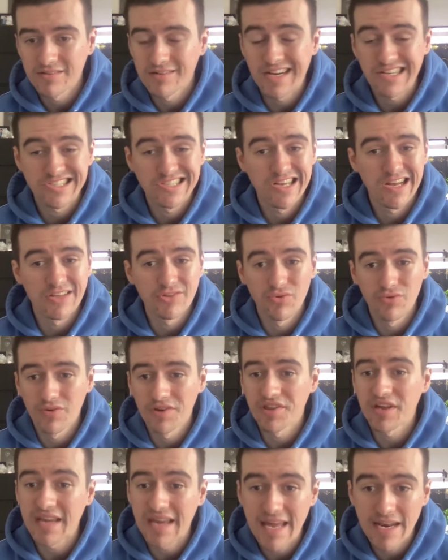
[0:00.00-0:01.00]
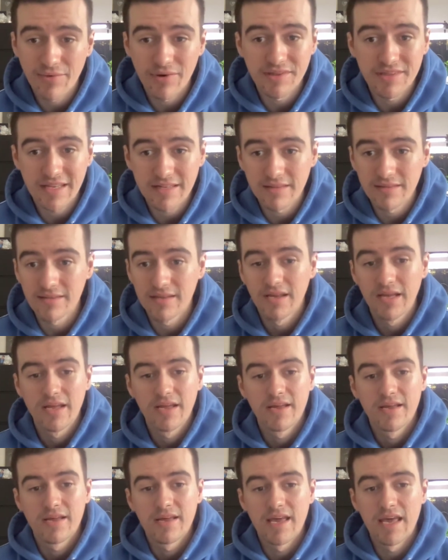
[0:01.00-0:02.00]
Last year I don't really think anyone didn't.
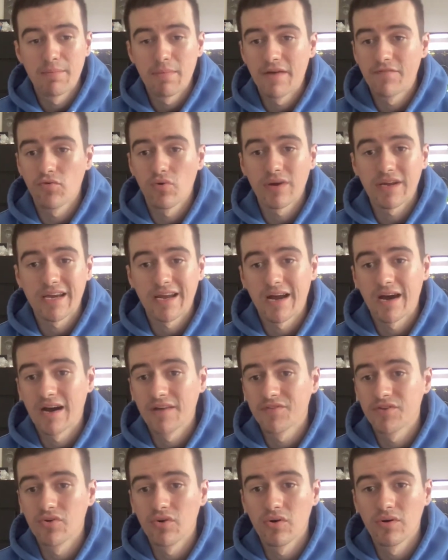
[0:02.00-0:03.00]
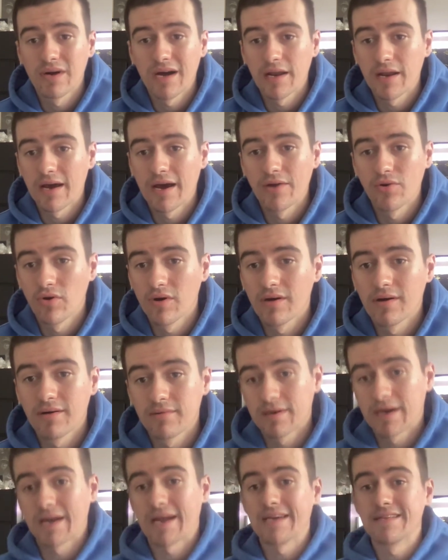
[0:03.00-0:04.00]
Everyone kind of had
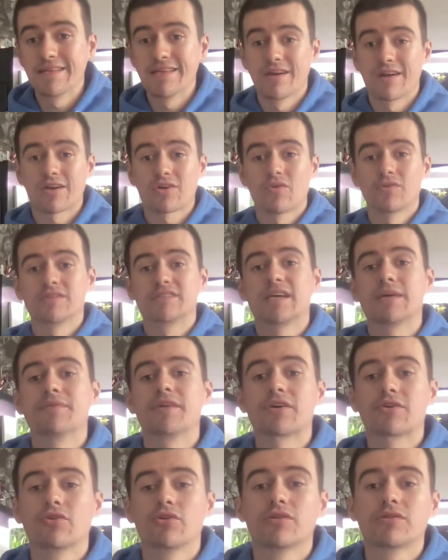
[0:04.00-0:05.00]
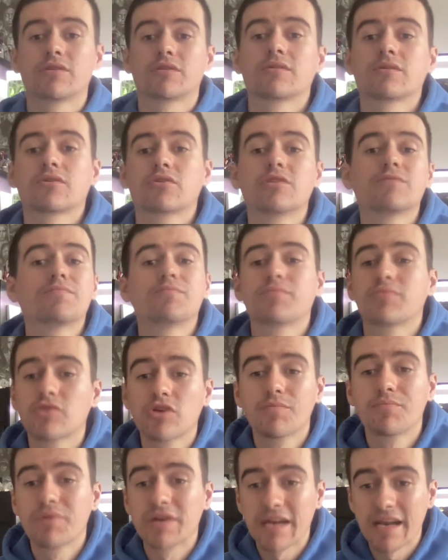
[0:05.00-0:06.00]
an idea or a concept that
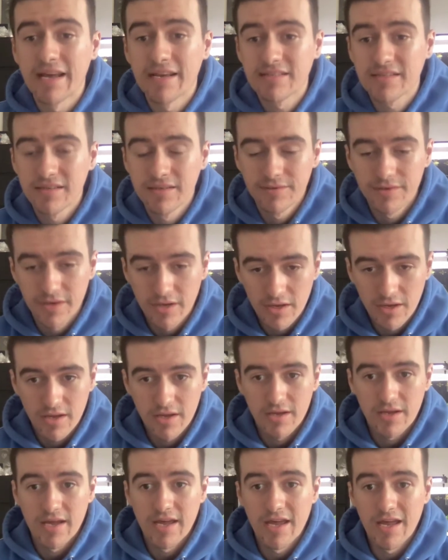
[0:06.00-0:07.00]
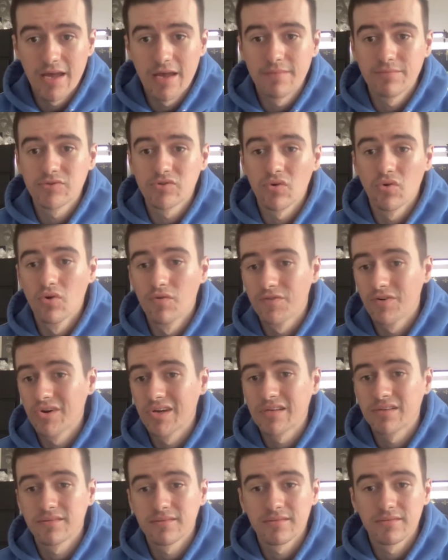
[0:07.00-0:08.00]
could progress. So
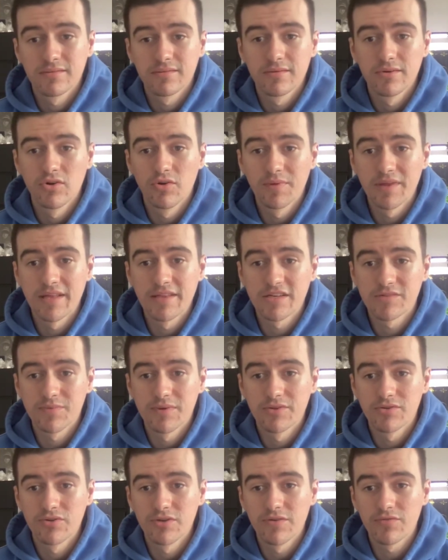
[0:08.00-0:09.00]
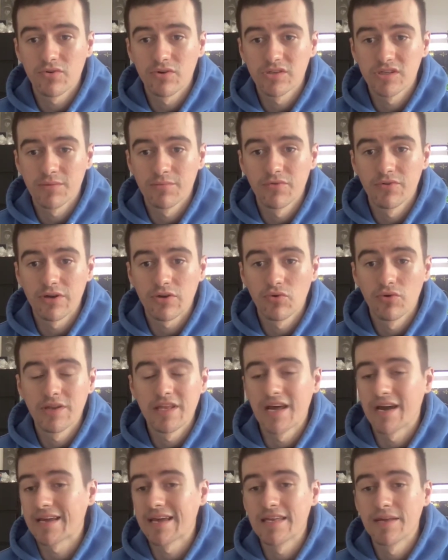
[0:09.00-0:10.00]
hopefully by the end of sprint 2 you've got something really going.
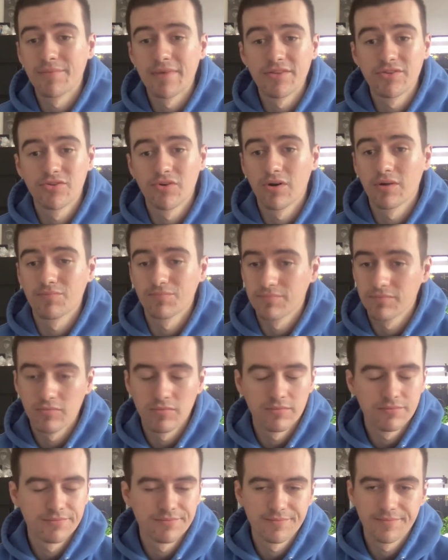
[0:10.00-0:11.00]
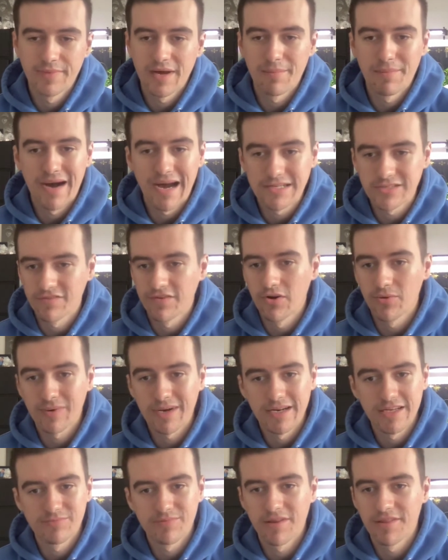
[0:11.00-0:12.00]
Yet again, your mentor be a massive help
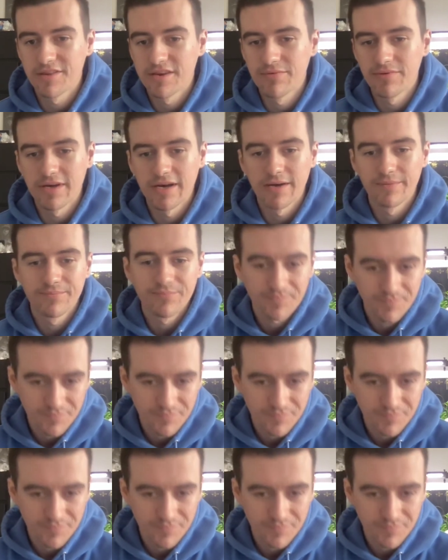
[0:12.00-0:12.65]
going into sprint 3 with that.